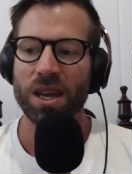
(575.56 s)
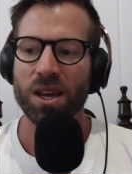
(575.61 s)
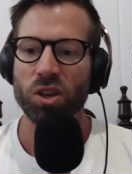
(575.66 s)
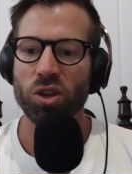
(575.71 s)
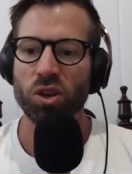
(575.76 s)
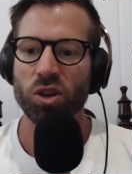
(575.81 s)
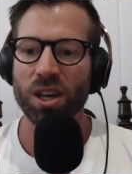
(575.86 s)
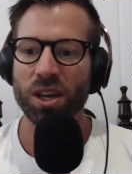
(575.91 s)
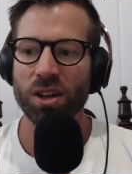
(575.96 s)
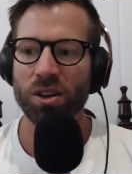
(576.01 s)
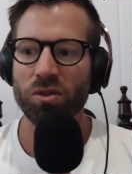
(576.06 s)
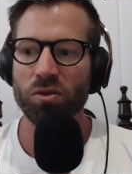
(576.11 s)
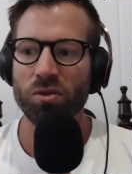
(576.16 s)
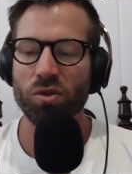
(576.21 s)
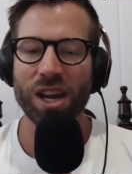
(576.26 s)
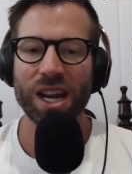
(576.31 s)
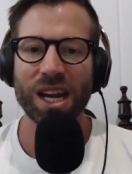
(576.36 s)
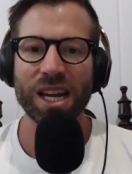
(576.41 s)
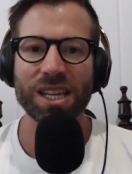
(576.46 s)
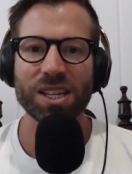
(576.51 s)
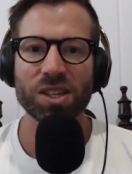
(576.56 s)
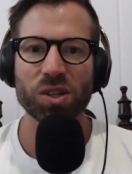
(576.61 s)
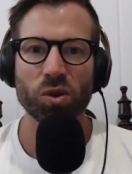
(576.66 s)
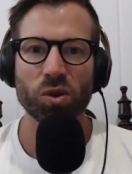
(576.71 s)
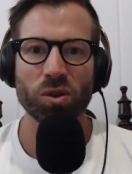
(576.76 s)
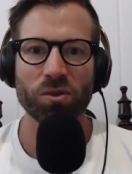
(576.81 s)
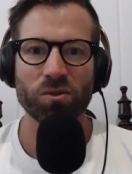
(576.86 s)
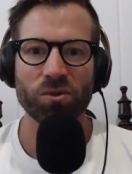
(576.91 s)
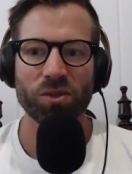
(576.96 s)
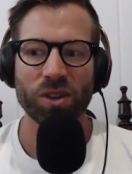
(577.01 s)
you're going to really sort
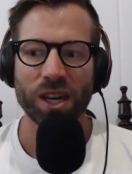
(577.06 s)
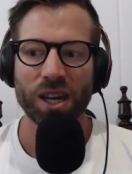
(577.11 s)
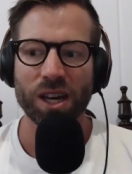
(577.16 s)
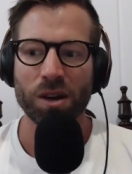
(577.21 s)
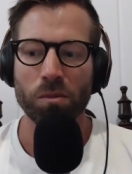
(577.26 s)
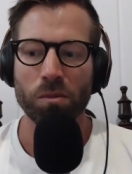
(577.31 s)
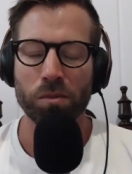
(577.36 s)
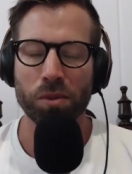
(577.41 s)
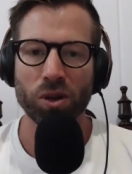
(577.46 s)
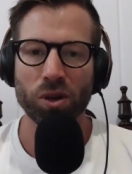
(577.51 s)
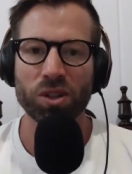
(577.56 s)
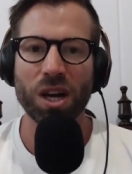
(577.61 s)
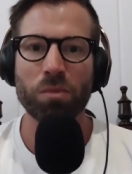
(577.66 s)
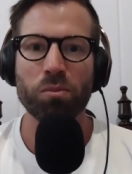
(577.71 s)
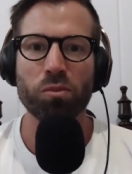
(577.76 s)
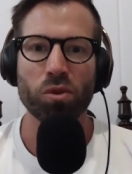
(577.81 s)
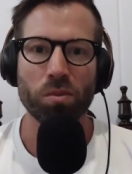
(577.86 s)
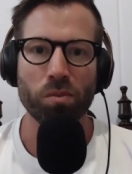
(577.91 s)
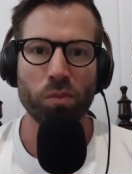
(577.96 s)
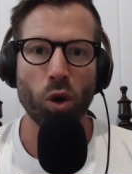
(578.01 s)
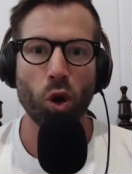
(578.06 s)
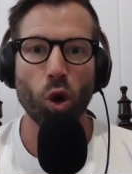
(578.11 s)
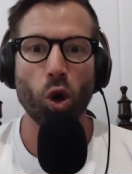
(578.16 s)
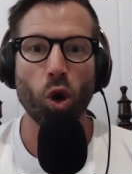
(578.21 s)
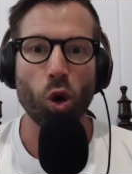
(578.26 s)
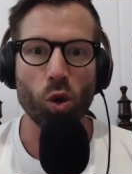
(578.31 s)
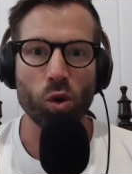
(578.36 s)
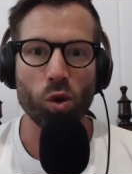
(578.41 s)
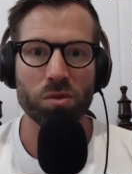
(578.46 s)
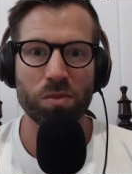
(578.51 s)
of build up
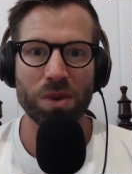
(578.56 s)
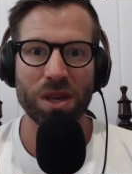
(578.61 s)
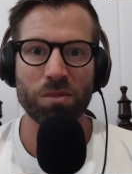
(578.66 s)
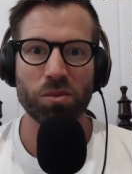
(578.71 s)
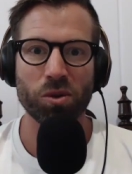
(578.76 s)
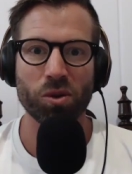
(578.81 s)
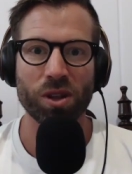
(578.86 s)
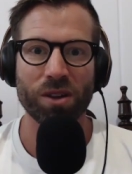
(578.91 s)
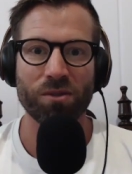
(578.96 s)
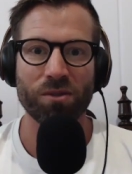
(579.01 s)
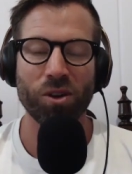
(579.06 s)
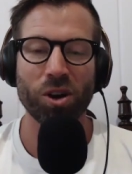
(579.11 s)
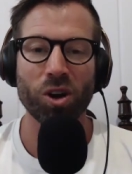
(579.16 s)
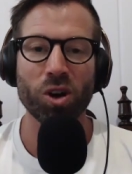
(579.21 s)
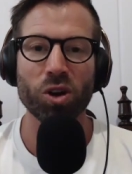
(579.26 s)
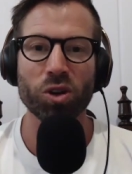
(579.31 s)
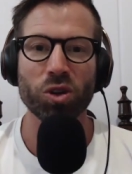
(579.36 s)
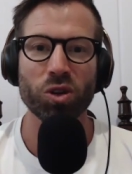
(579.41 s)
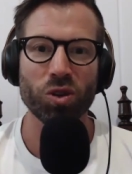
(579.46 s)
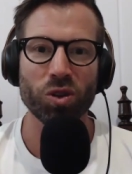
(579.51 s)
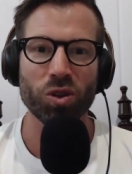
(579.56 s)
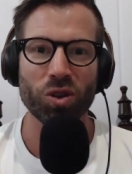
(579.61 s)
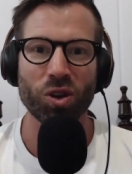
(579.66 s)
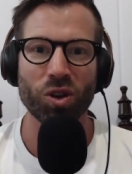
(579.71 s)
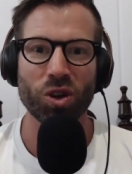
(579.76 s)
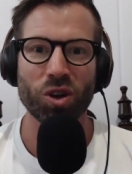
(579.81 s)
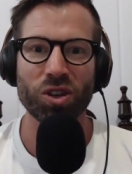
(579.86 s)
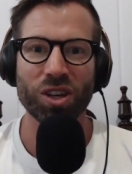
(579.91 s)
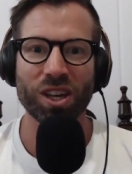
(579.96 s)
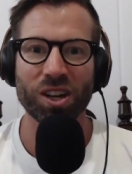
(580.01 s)
rapport with people that follow you. You
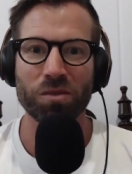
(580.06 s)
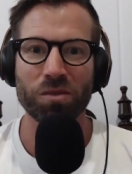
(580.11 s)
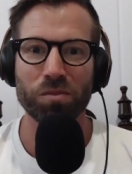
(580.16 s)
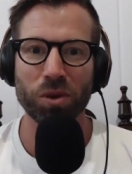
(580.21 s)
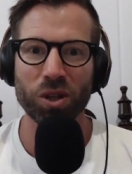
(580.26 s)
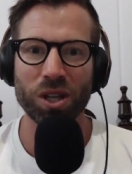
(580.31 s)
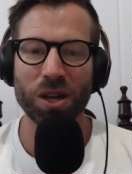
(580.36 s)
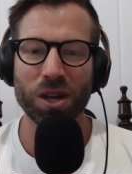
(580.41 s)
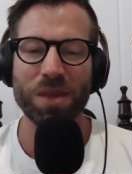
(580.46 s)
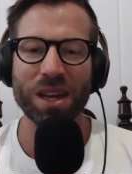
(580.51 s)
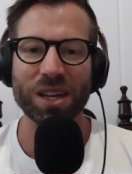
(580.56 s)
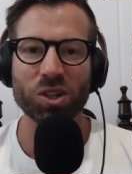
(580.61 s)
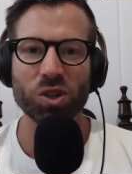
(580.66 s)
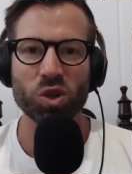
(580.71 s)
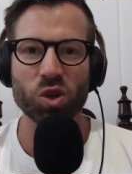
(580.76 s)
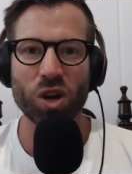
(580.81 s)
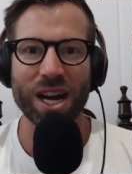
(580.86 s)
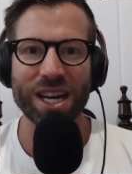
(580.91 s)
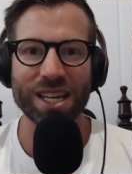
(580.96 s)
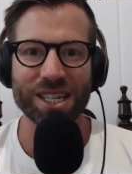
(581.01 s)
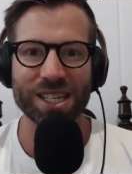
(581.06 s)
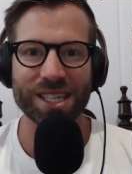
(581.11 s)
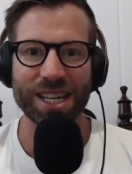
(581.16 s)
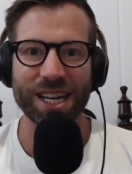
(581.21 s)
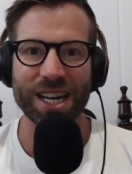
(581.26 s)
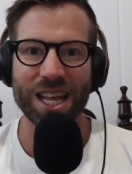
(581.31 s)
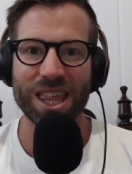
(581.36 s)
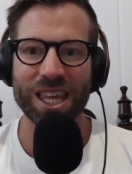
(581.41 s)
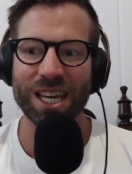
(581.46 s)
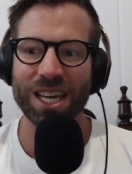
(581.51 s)
know, you're going to build up that trust.
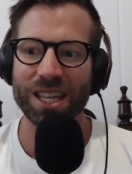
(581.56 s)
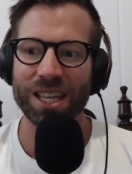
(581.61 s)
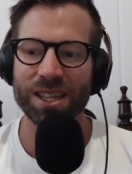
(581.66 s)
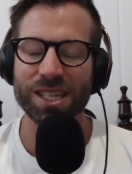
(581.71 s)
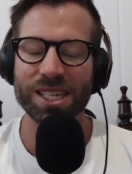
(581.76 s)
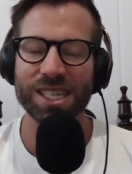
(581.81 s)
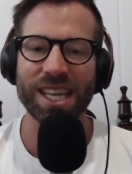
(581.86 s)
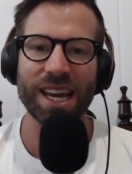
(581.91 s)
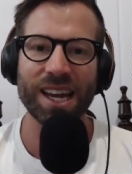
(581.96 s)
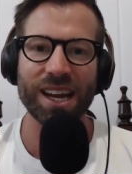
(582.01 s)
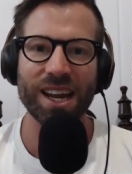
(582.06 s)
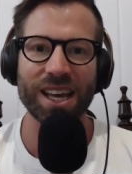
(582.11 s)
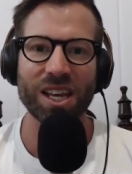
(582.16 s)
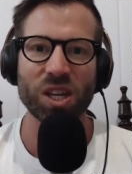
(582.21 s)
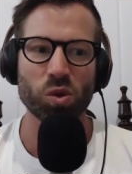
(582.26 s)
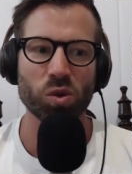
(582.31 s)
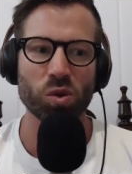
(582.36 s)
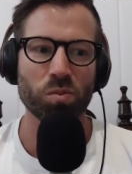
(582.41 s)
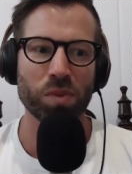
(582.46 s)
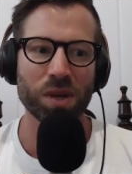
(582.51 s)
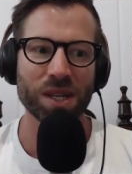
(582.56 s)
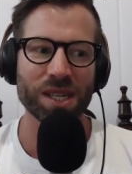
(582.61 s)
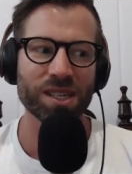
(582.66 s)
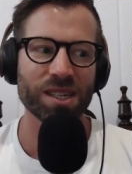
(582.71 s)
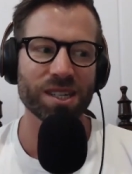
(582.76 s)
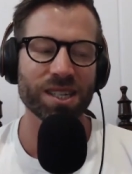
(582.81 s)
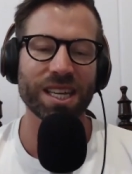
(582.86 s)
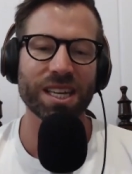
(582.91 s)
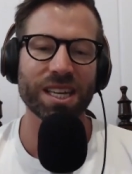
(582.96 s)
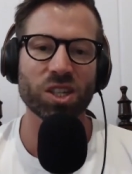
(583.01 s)
And I think in this day and age, with
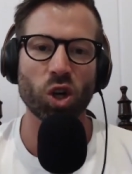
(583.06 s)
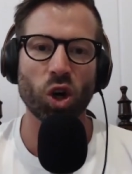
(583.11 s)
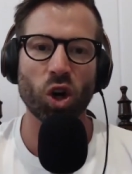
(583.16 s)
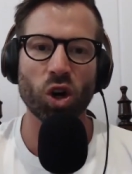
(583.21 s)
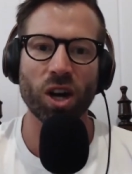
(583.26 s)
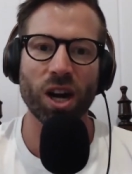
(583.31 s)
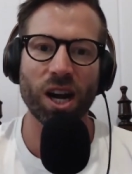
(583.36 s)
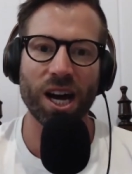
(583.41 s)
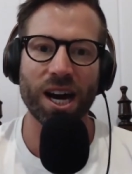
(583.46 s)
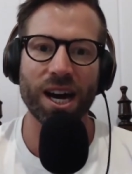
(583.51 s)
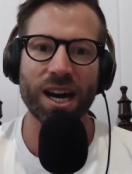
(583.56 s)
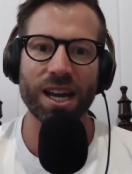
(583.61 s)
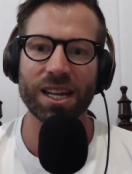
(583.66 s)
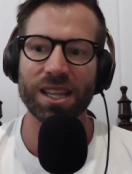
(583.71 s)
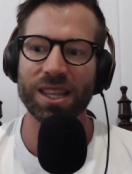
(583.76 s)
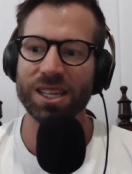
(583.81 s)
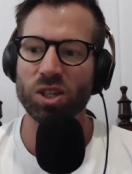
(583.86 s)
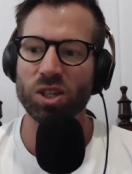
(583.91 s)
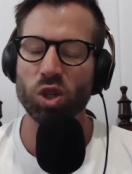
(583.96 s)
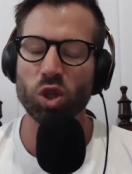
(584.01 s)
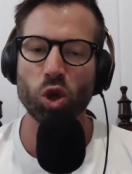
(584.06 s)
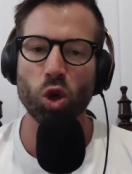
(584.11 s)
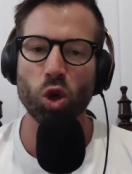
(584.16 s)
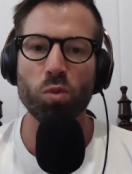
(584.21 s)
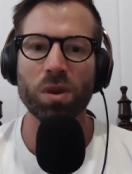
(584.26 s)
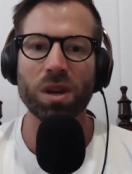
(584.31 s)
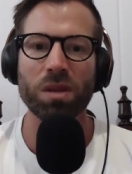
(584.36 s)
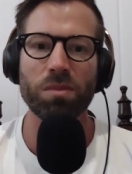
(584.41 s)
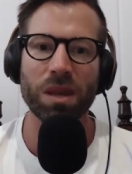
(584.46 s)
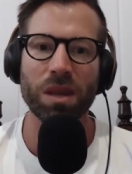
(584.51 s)
business that's online and there's so
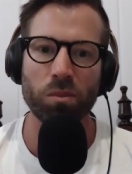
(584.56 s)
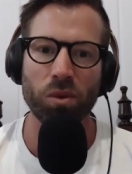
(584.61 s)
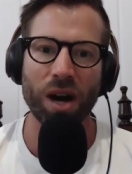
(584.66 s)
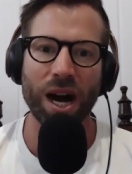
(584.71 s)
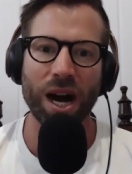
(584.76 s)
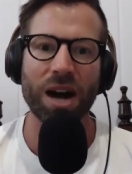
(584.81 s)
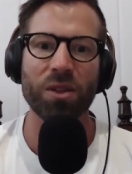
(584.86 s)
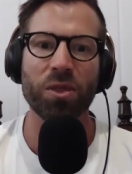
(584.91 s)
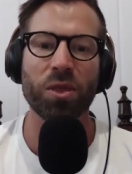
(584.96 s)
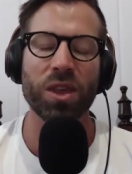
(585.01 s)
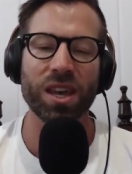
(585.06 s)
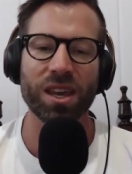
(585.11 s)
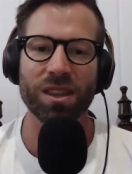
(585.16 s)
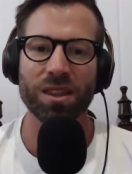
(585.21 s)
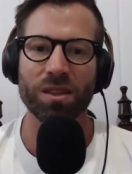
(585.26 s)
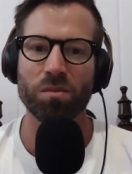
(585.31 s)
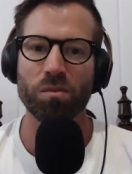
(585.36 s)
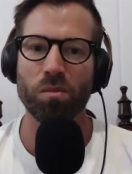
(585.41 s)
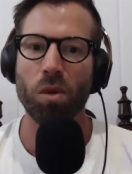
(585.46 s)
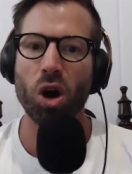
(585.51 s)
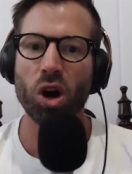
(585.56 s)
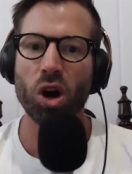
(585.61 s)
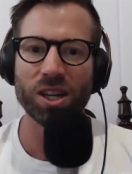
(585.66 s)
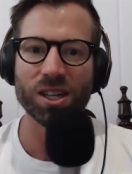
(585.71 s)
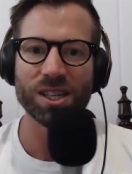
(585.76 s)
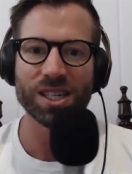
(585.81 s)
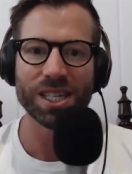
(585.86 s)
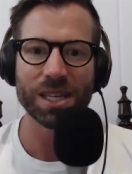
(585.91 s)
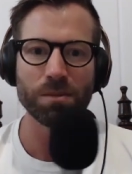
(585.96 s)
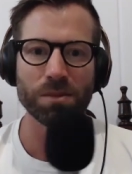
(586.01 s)
many people out there and the
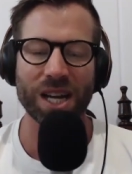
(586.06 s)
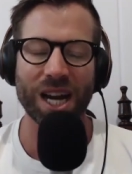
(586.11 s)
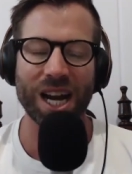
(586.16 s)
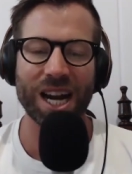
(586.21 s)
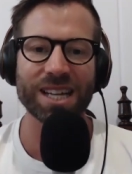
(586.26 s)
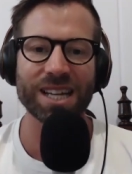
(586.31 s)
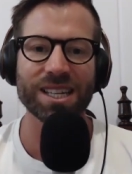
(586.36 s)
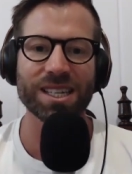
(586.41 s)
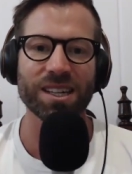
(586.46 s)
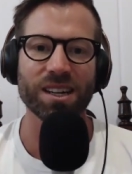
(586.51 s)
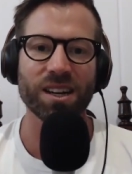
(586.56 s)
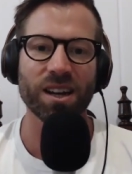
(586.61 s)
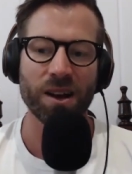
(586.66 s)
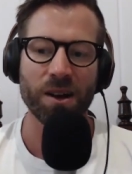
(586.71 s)
market seems cluttered,